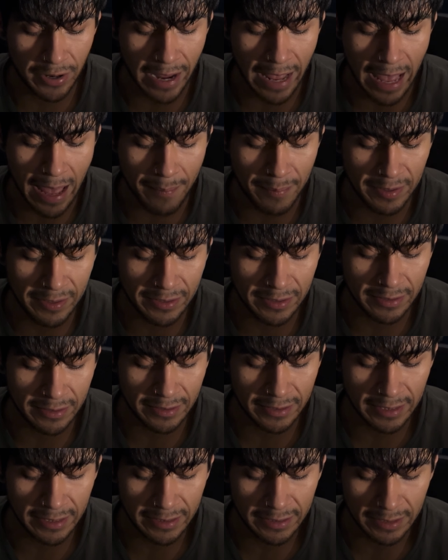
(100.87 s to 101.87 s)
habits and
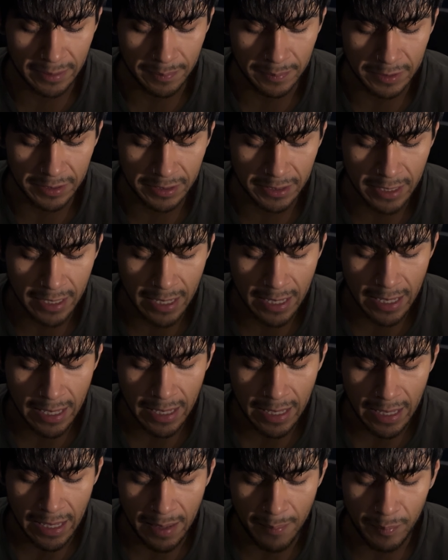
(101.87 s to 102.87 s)
systems,
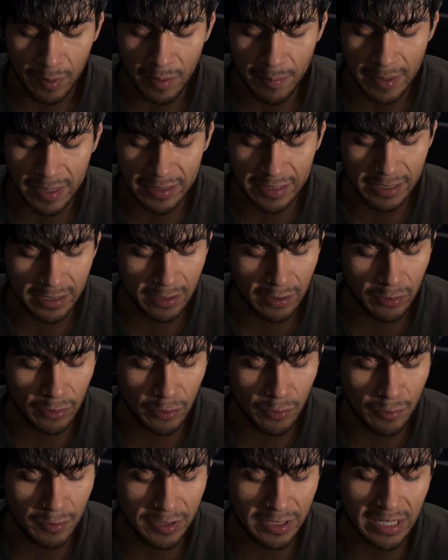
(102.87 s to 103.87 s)
implementing a new
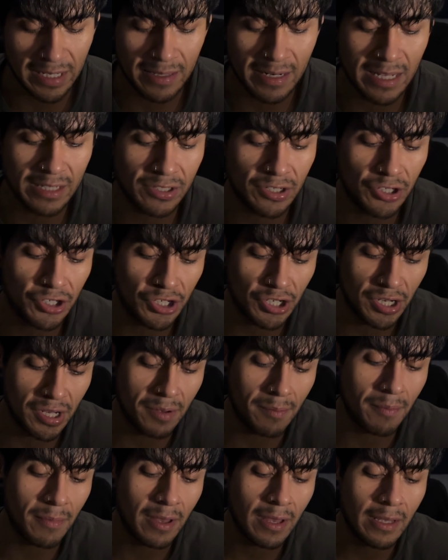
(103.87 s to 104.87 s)
routine at the
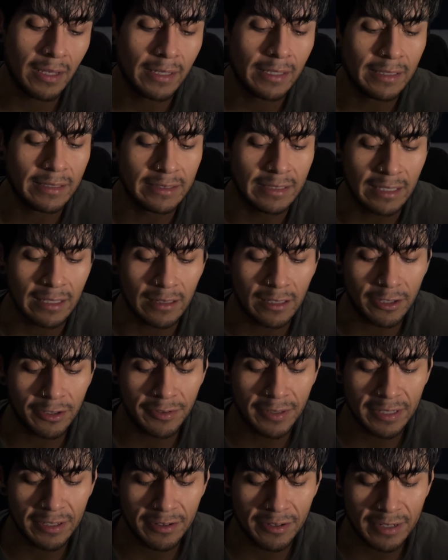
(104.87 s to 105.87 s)
gym,
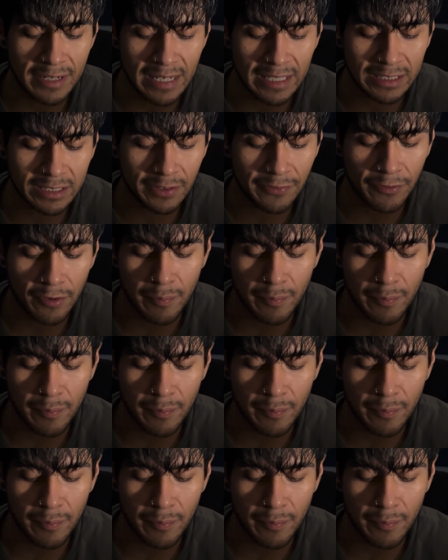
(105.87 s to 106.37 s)
decluttering your desk for